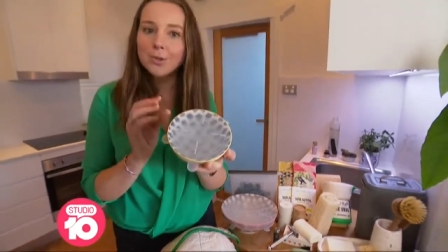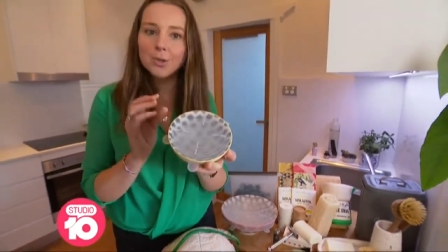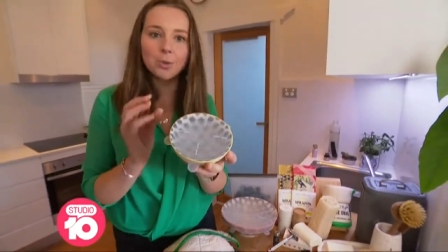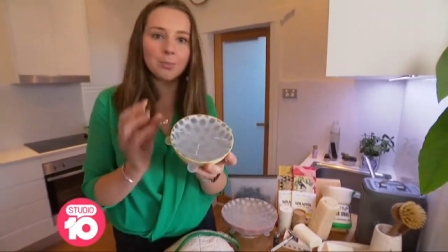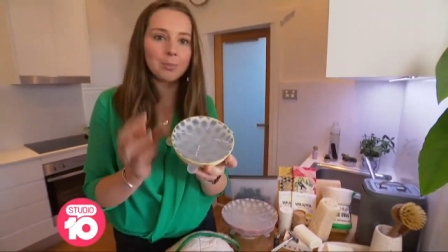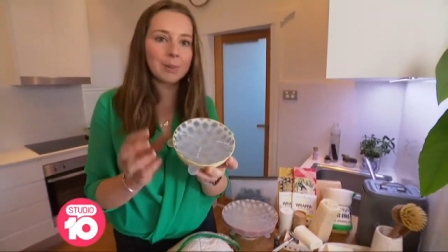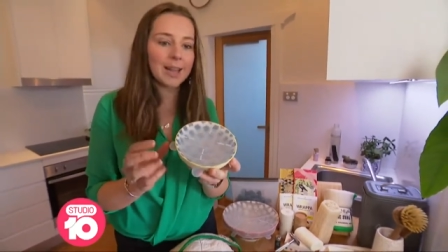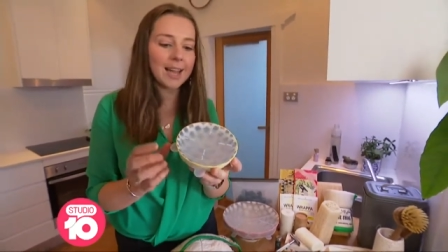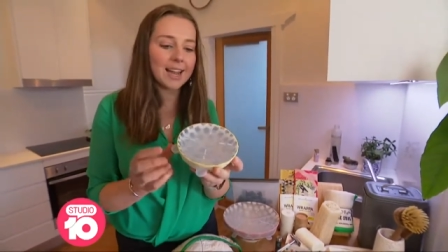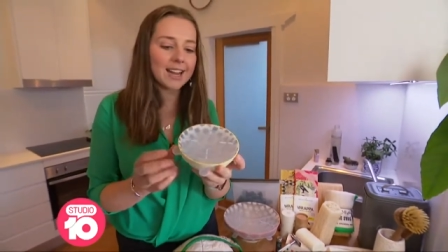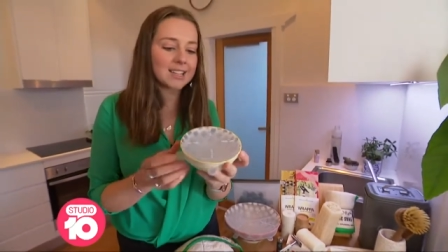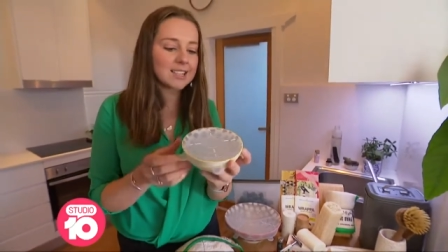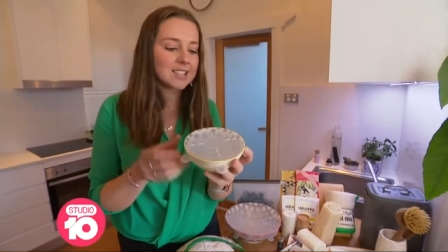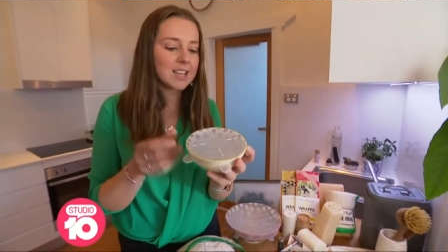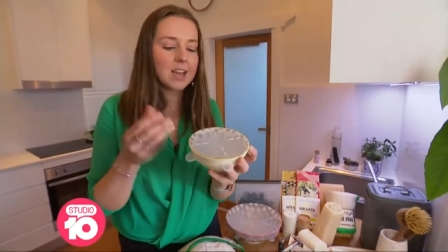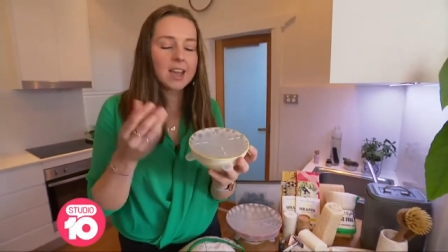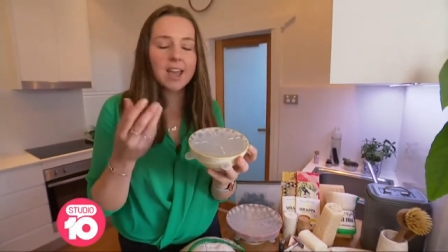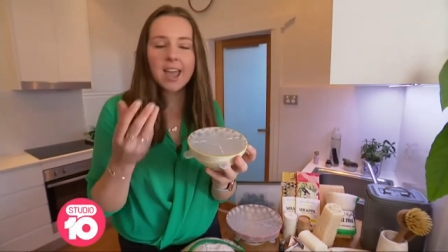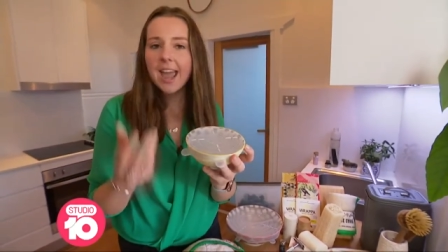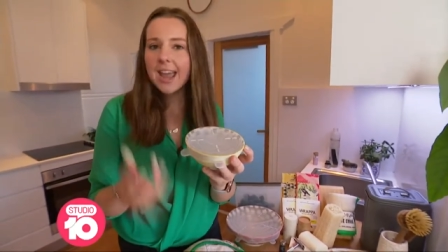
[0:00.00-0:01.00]
or plates,
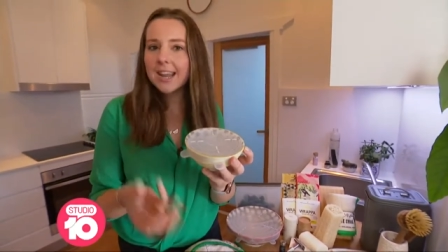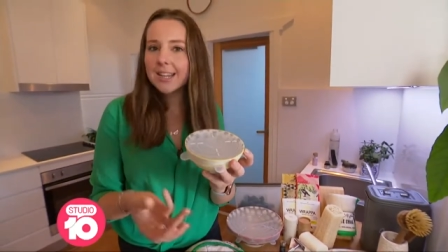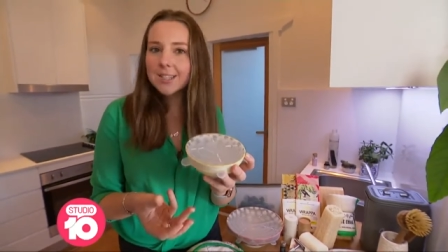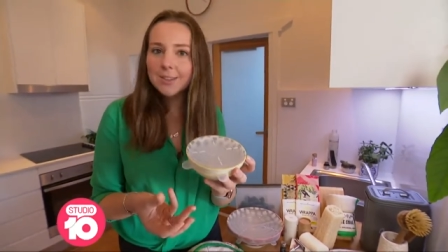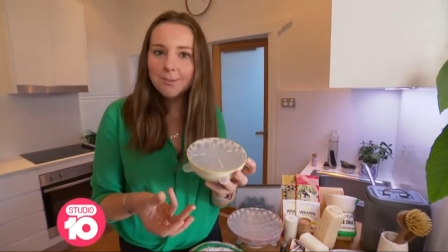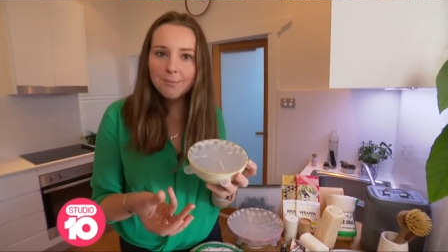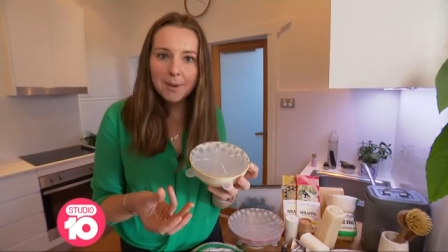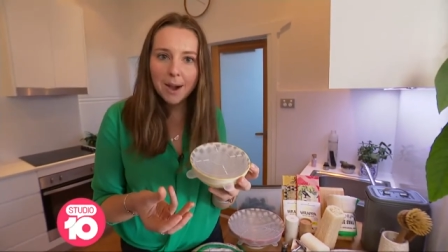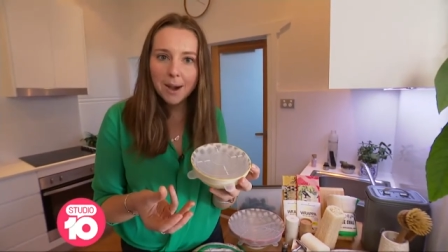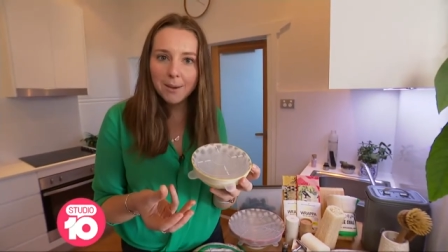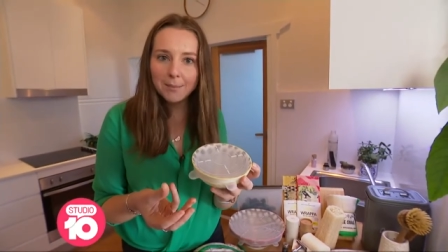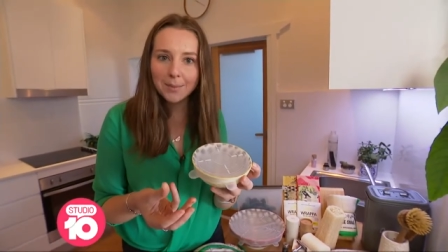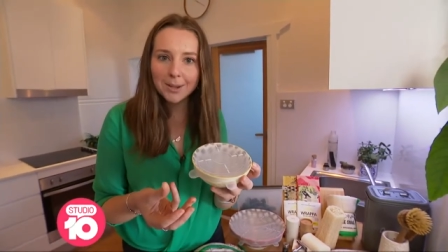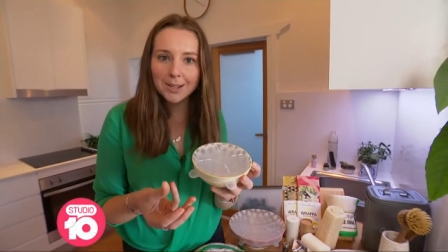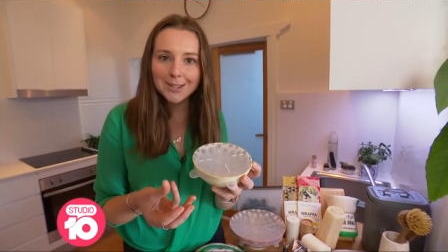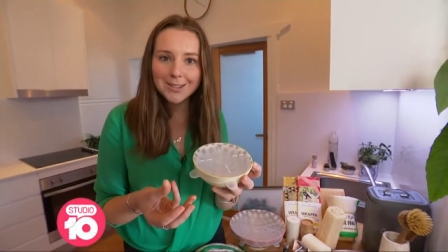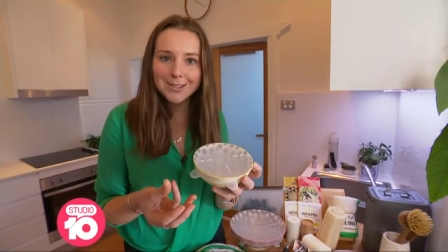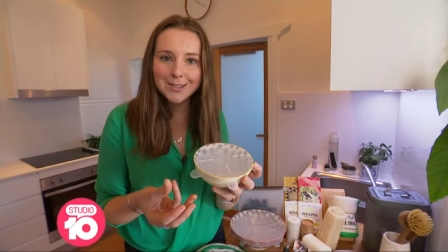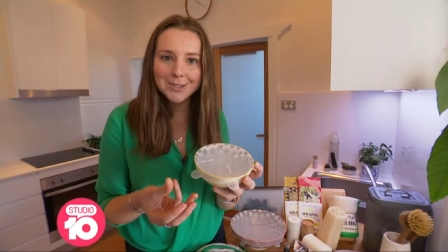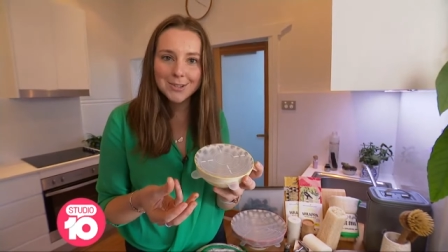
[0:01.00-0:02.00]
ends of
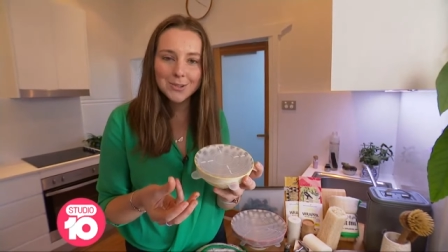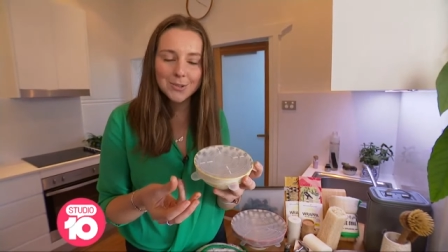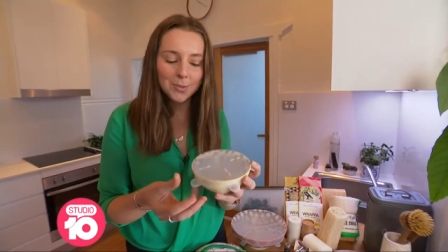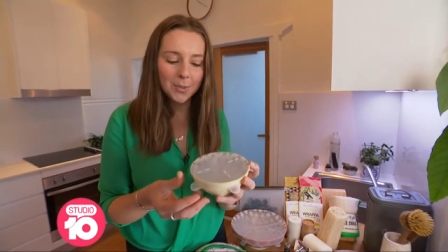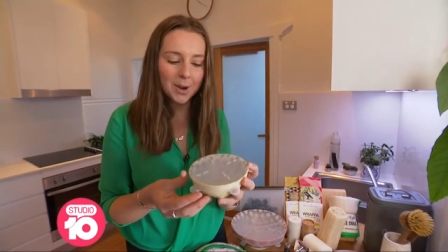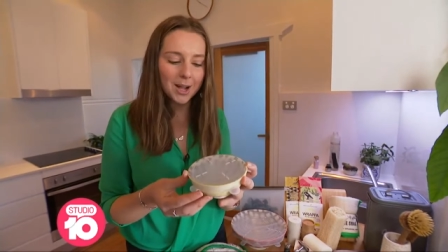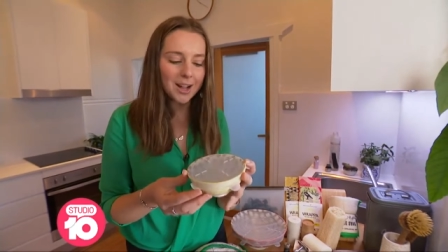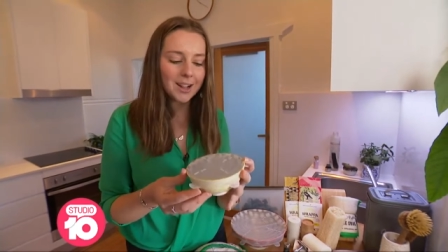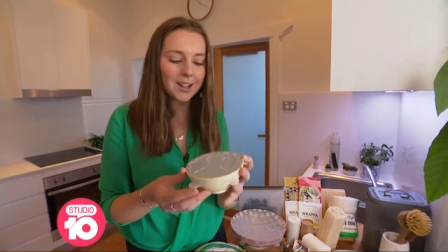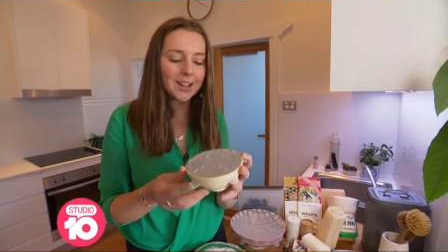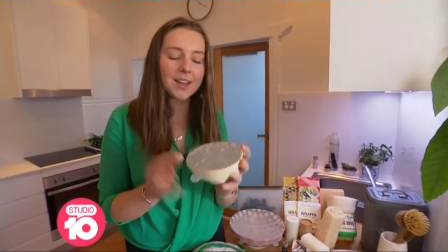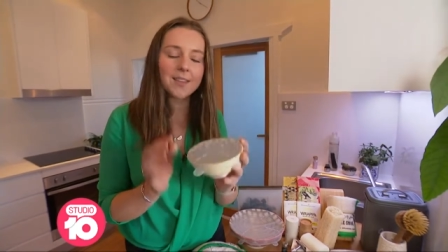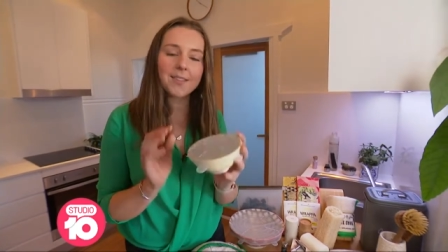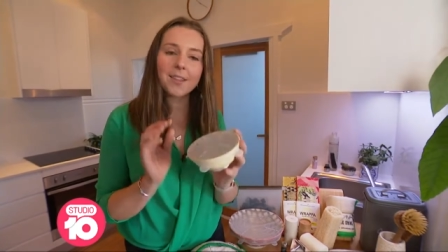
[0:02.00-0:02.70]
pumpkins as well,